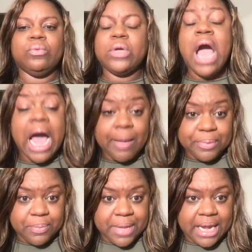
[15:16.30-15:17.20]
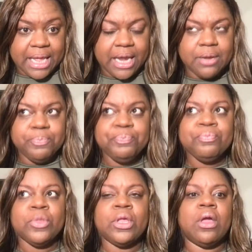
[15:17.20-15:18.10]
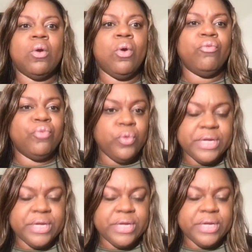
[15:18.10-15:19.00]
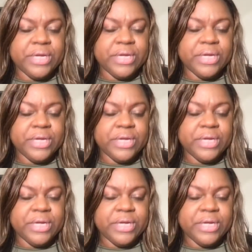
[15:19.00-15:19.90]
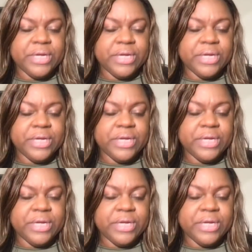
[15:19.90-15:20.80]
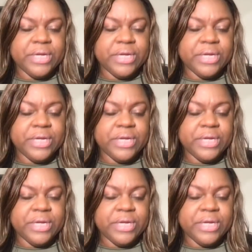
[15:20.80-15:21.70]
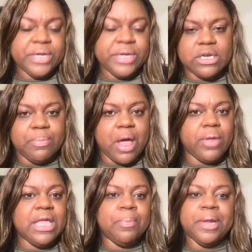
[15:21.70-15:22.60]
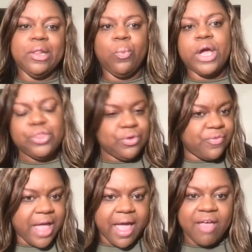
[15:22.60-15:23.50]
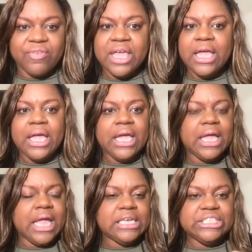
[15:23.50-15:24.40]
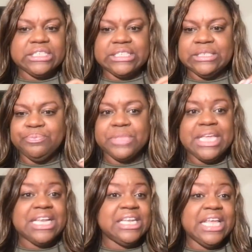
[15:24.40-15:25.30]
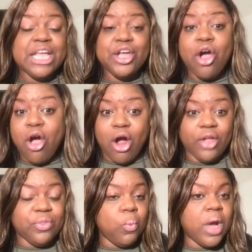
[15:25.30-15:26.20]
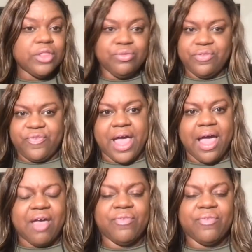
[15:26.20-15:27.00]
complimented on Rui's game, both offensively and defensively. Always talked about he could play the 1 through the 5, and just he can guard the 1 through the 5.